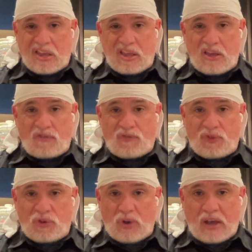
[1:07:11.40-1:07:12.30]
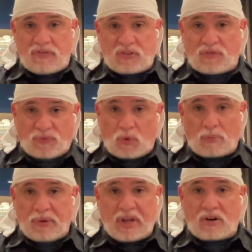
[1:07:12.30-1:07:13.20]
if you have just a
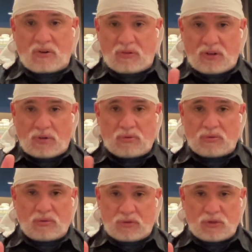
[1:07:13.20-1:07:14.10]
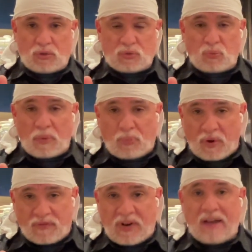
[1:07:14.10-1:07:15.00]
4-banger little,
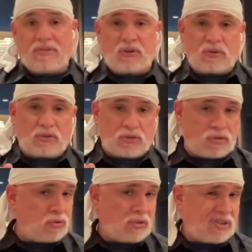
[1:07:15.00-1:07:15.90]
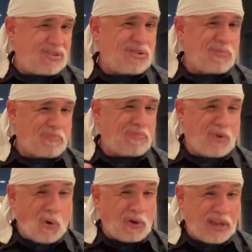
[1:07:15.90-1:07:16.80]
1.5 liter to 2 liter, you're
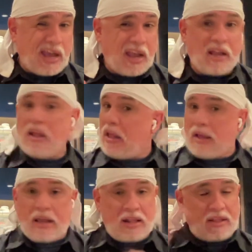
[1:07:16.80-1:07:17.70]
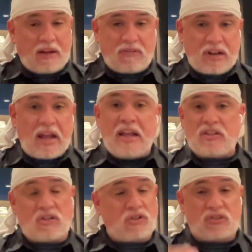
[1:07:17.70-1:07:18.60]
okay. Anything after that,
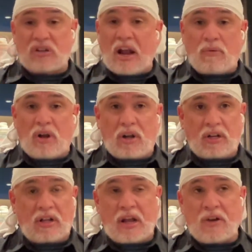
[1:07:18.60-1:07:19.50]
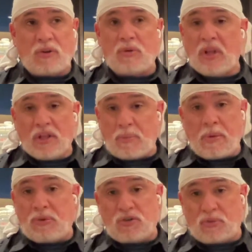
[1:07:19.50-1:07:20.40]
it starts skyrocketing. Like, I know the
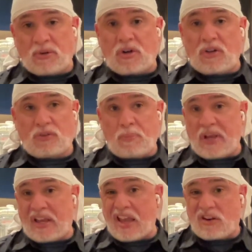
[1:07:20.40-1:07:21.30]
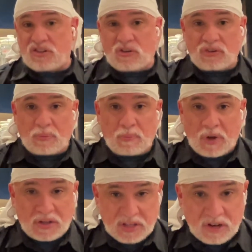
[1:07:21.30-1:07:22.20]
people with German cars, they're paying $800
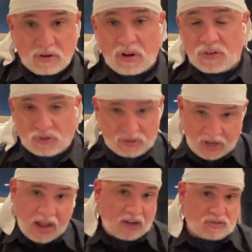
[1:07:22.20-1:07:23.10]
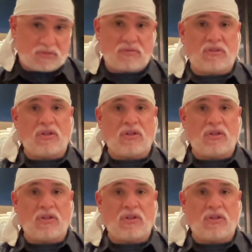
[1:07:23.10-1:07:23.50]
a year on tax.